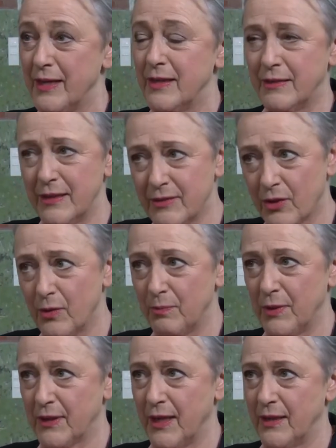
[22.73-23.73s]
It is
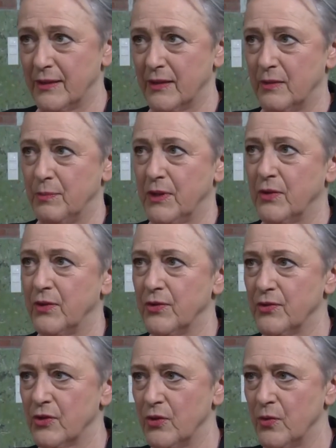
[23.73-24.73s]
complicated
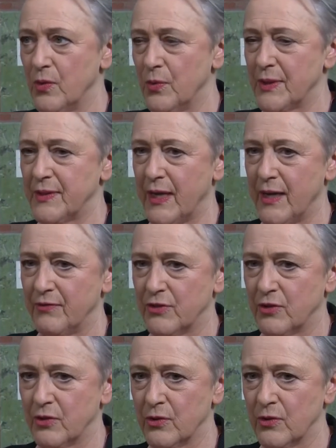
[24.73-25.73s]
because you always have
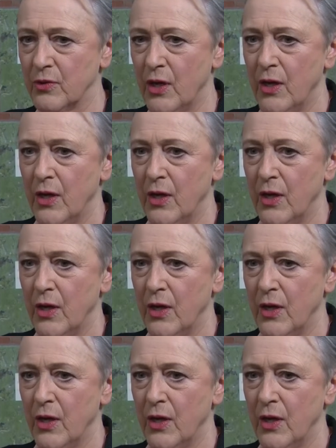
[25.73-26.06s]
to